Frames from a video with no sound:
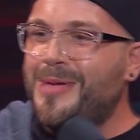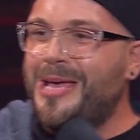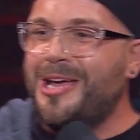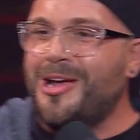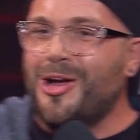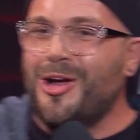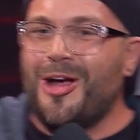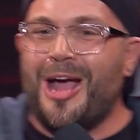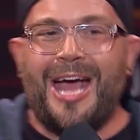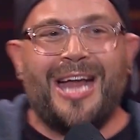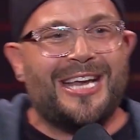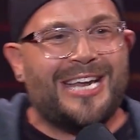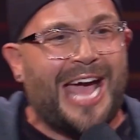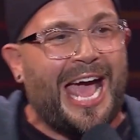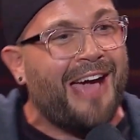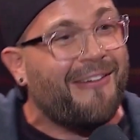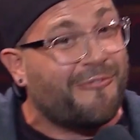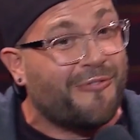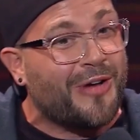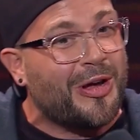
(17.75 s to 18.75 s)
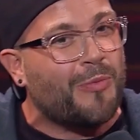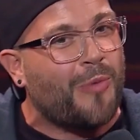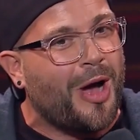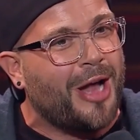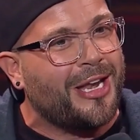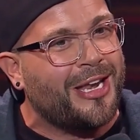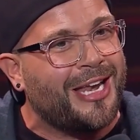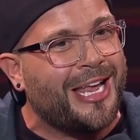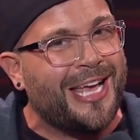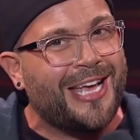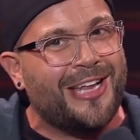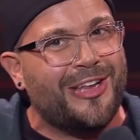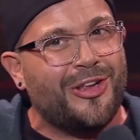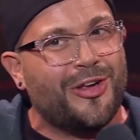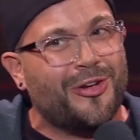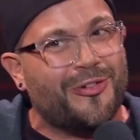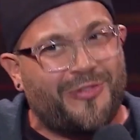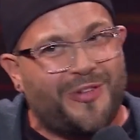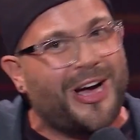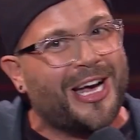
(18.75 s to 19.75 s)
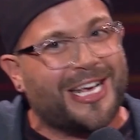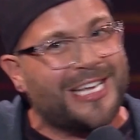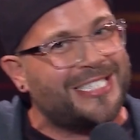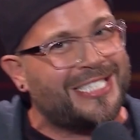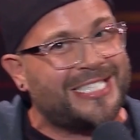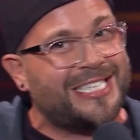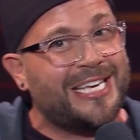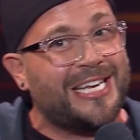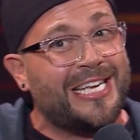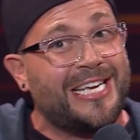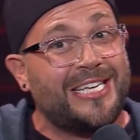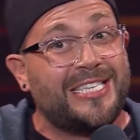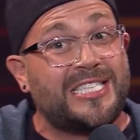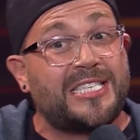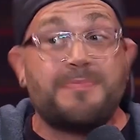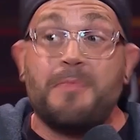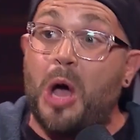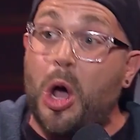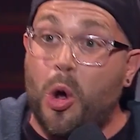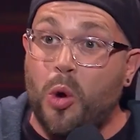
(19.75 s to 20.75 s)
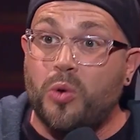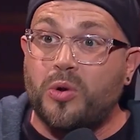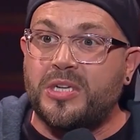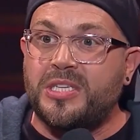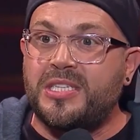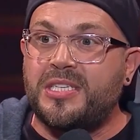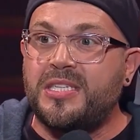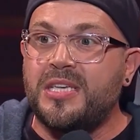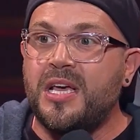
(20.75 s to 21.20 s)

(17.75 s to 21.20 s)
here, and everyone in your fucking city smokes.